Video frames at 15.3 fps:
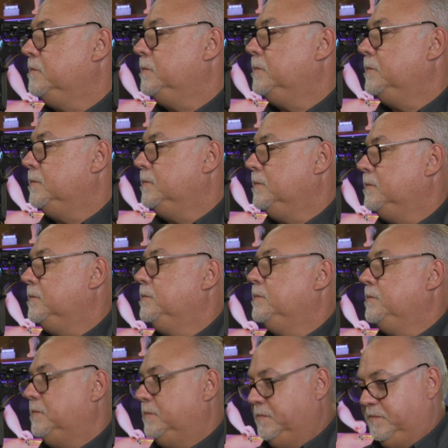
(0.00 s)

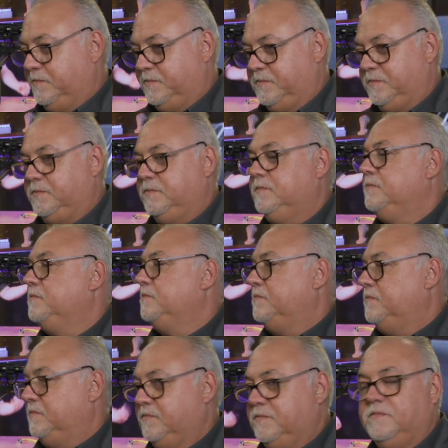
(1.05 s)

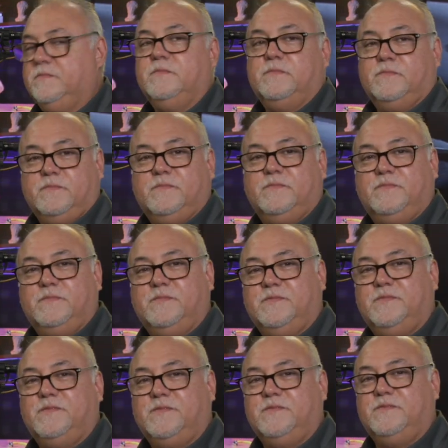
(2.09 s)

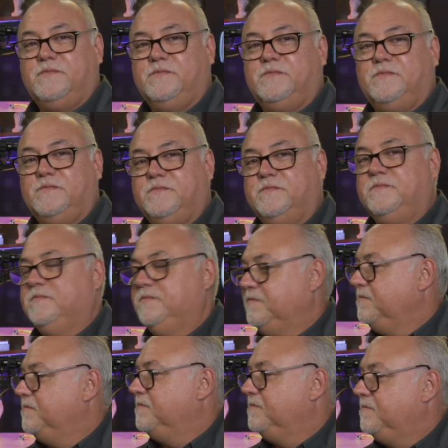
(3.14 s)

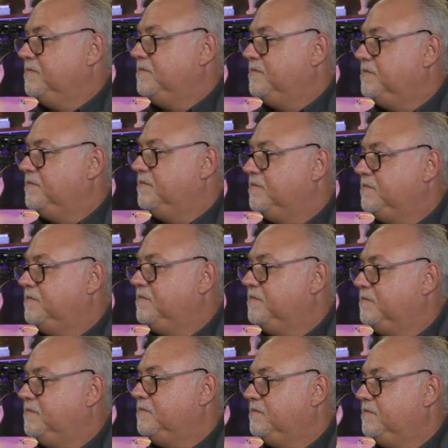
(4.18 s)

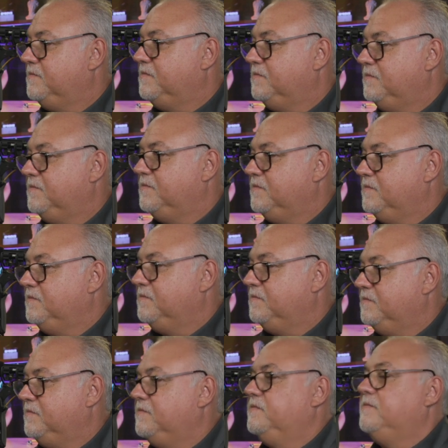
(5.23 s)

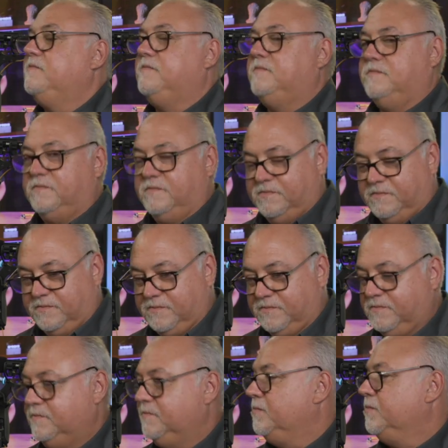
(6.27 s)

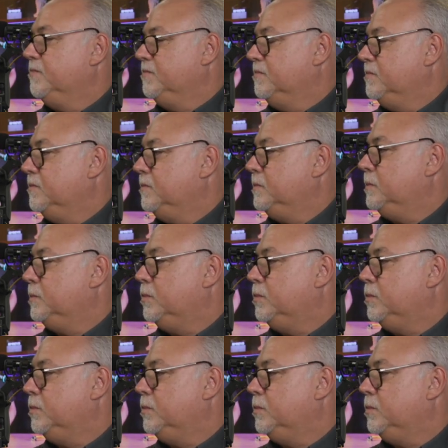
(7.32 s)
The person shown says nothing.